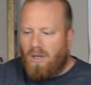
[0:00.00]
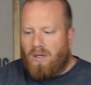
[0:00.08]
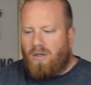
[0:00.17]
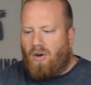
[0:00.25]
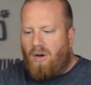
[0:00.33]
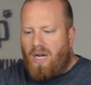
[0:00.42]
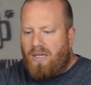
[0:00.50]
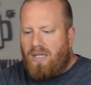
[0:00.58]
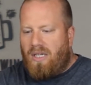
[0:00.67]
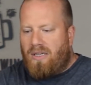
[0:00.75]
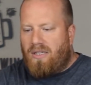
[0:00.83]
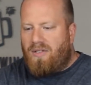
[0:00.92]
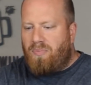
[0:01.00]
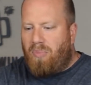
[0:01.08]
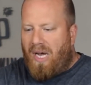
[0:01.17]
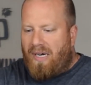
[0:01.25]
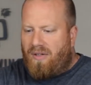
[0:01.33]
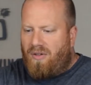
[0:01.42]
Go ahead and get this
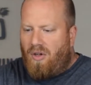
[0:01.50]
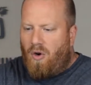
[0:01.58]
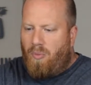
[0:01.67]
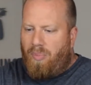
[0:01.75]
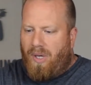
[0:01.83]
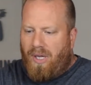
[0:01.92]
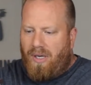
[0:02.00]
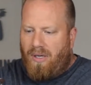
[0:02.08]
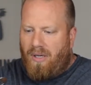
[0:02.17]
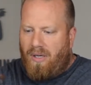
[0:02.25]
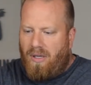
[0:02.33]
bottle open.